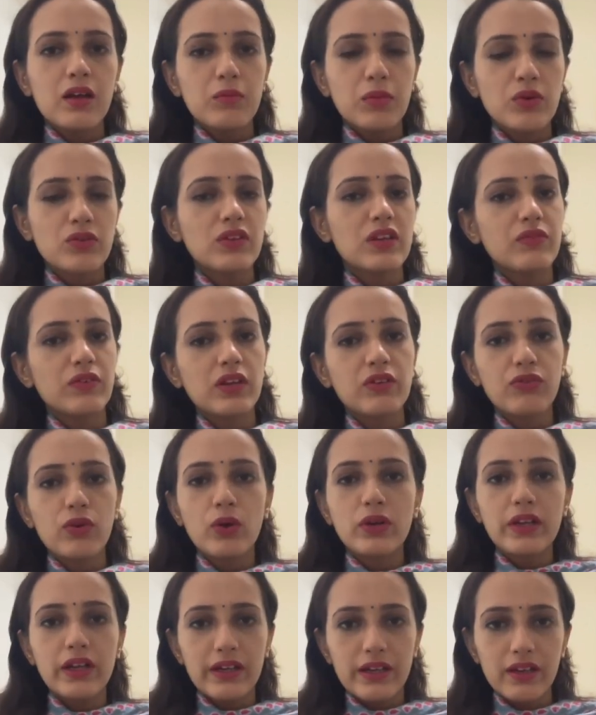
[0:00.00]
because even if
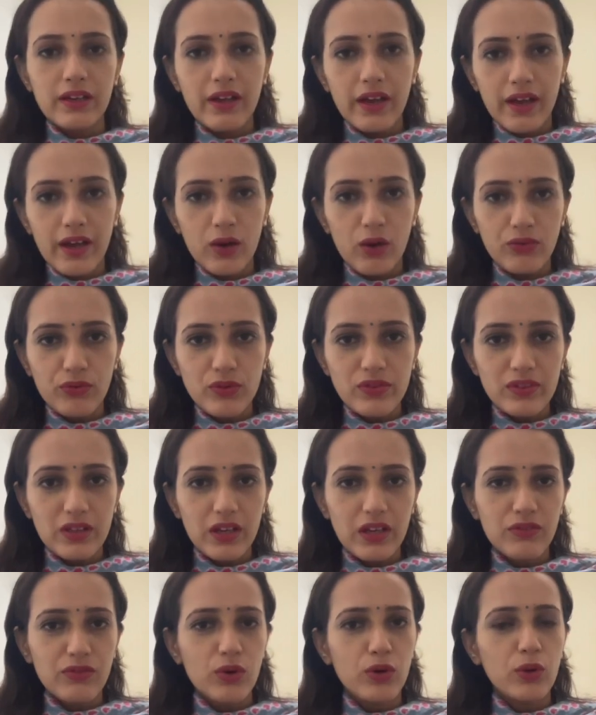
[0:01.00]
you're taking care of your
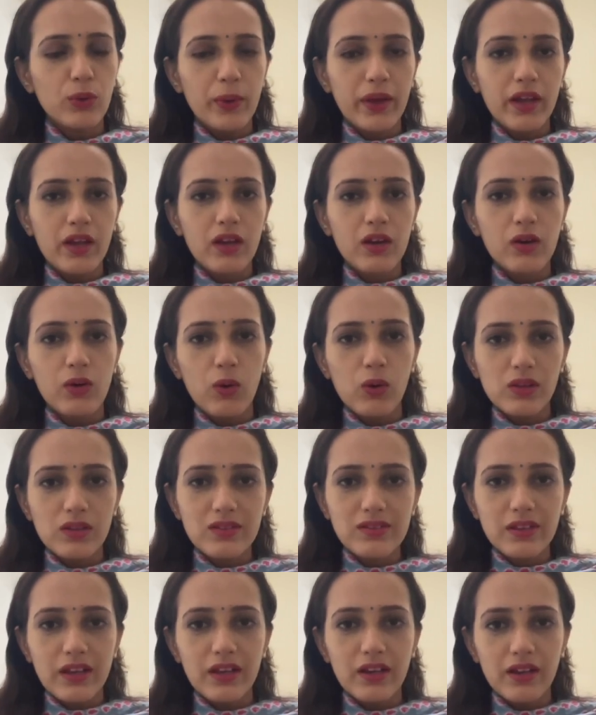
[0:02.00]
skin, if you're doing all the
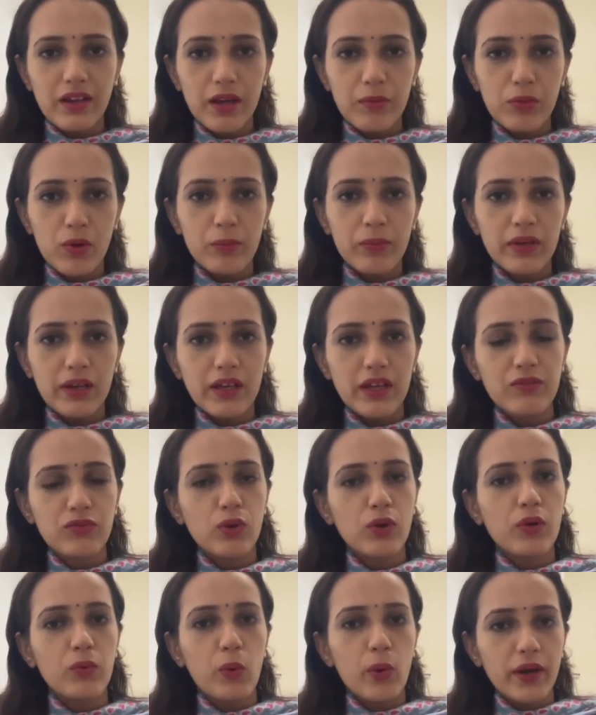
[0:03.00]
skincare properly, if
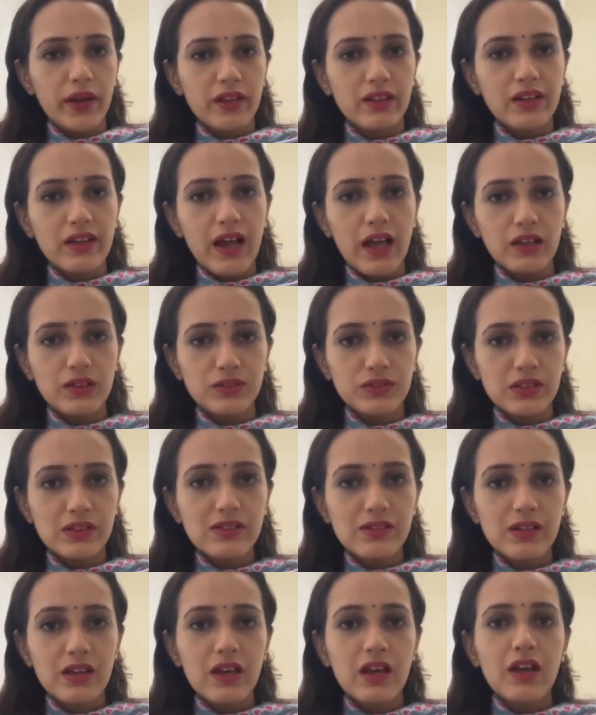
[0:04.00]
you're avoiding the
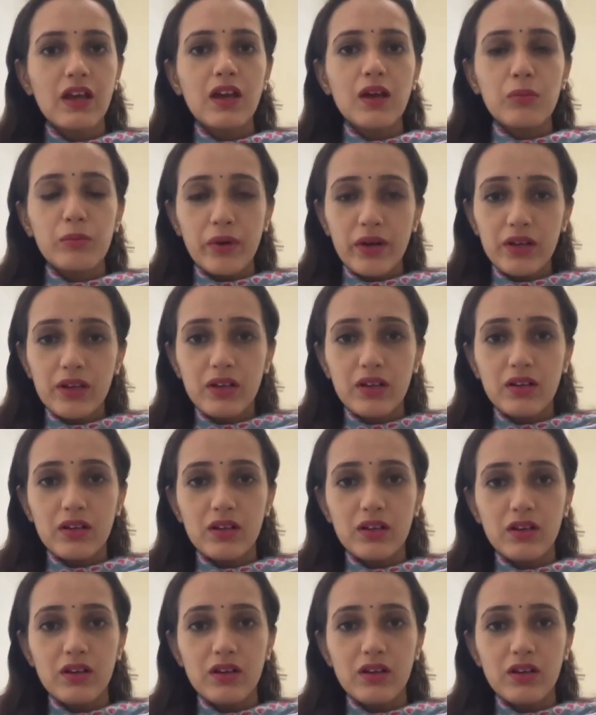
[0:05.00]
allergens, but